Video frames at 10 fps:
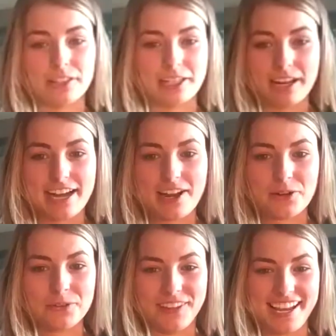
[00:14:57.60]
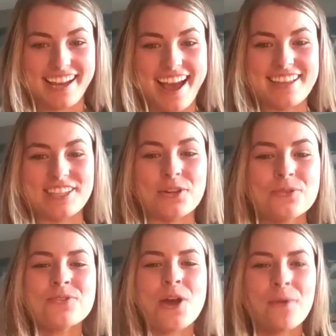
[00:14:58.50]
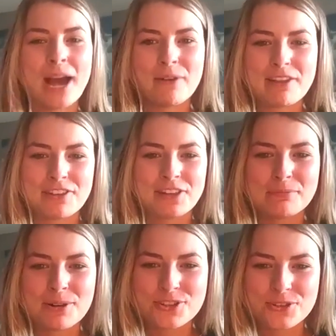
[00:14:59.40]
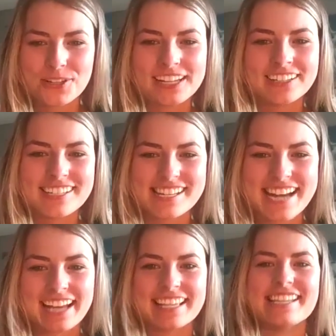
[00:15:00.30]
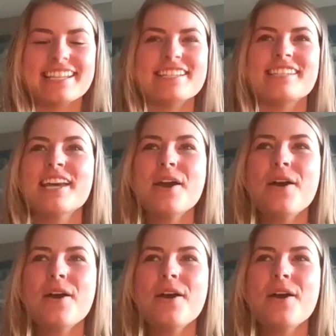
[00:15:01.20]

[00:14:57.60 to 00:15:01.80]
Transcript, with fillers: right now. Like you know how I feel about Joel Eriksson Ek. He is